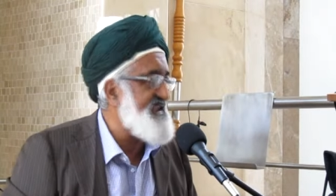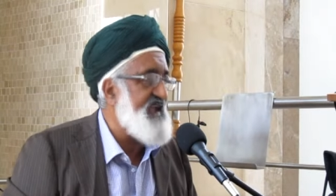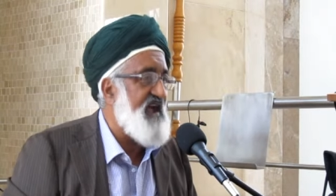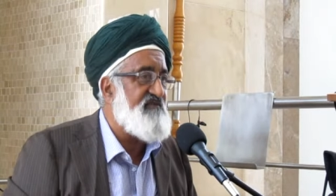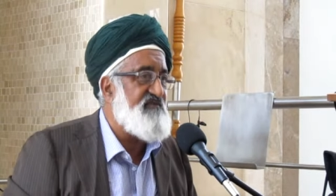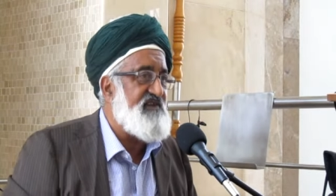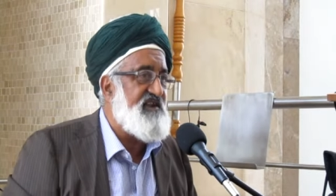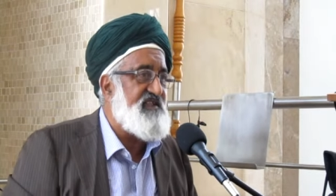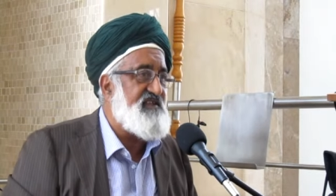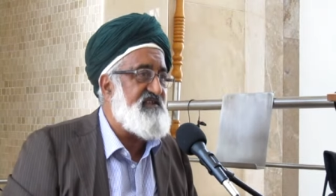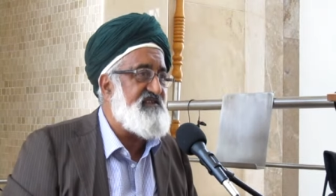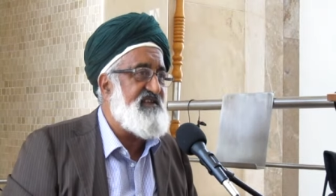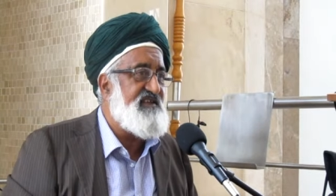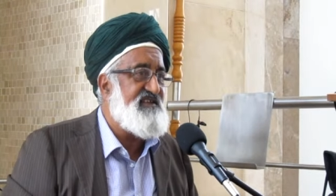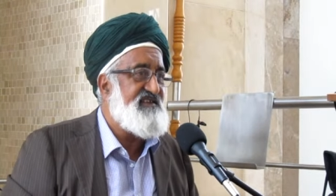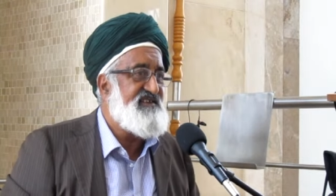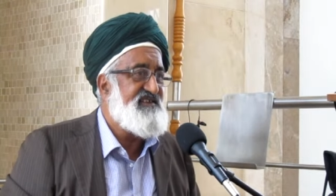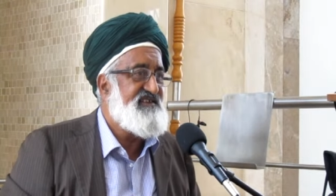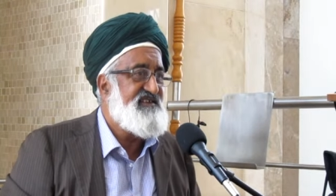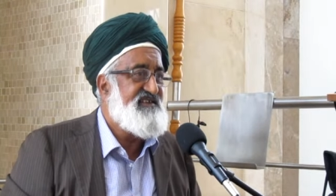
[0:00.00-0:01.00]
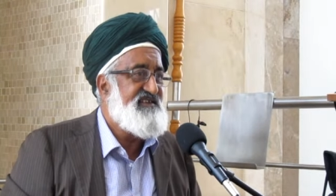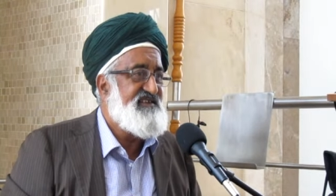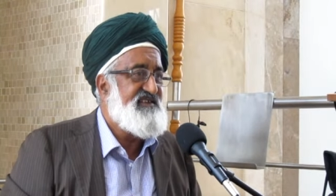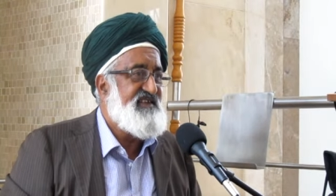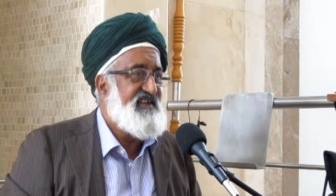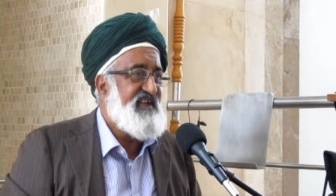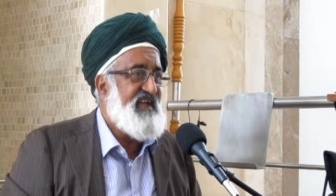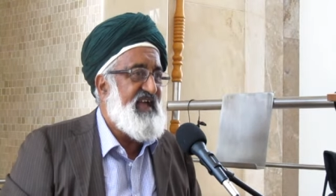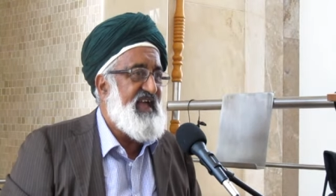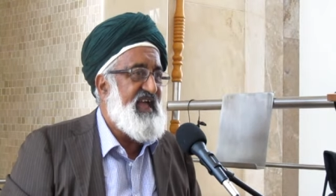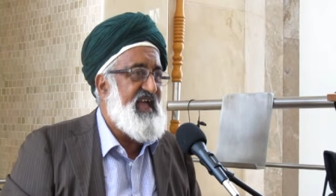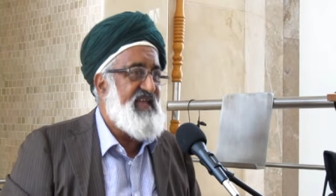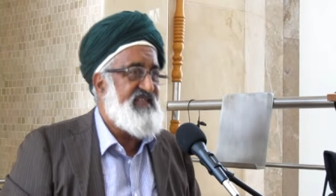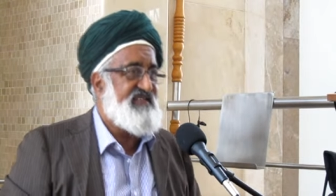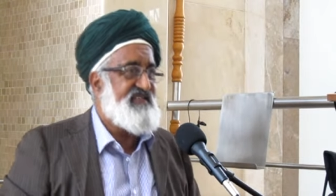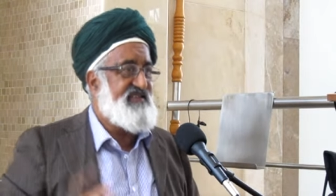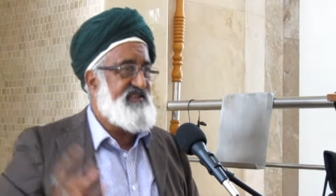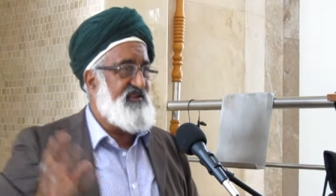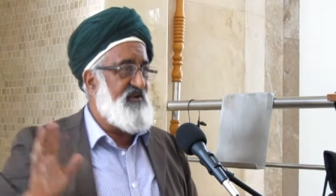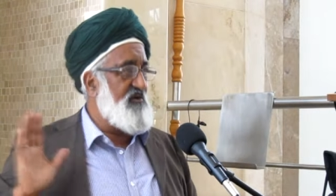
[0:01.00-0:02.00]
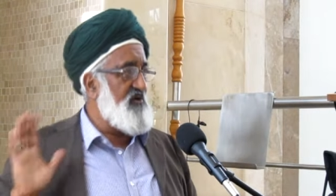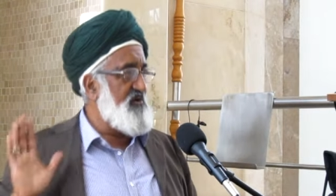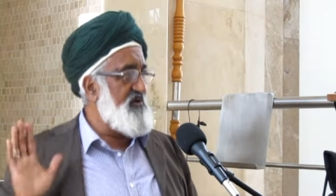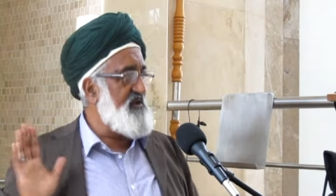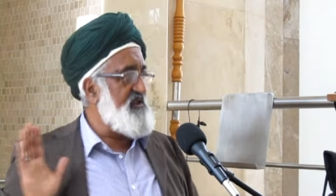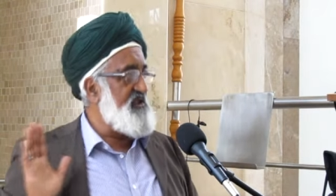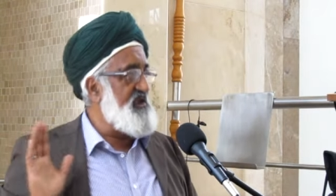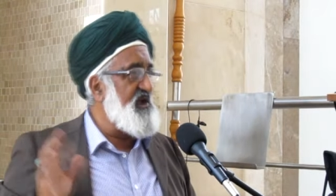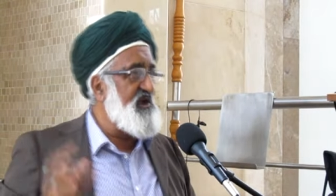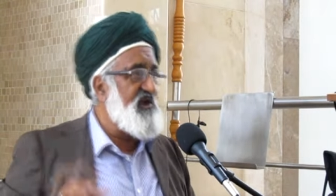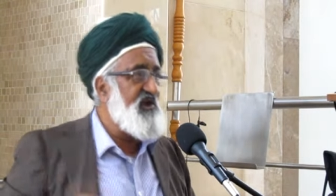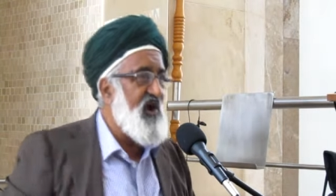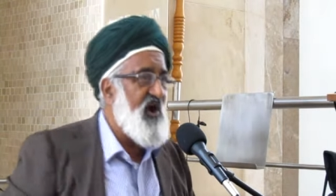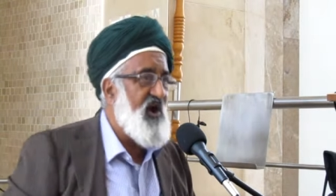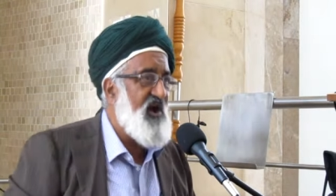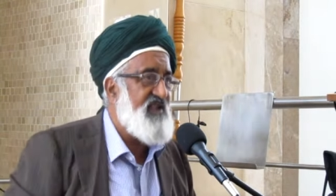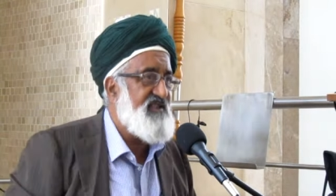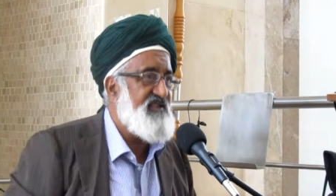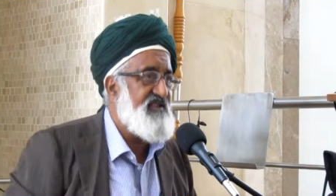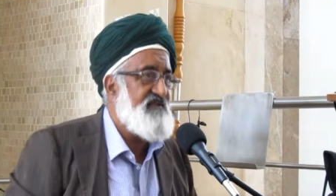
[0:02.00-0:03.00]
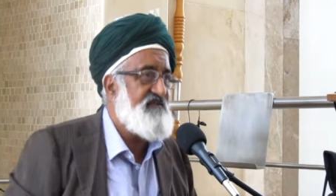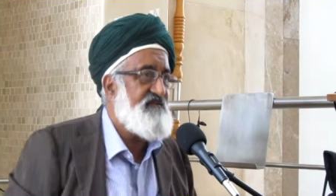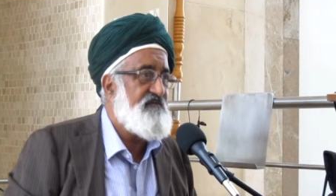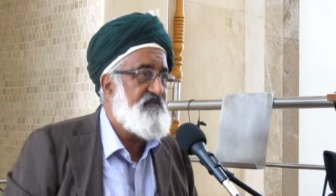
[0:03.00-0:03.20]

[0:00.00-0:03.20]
coverage, as your real God.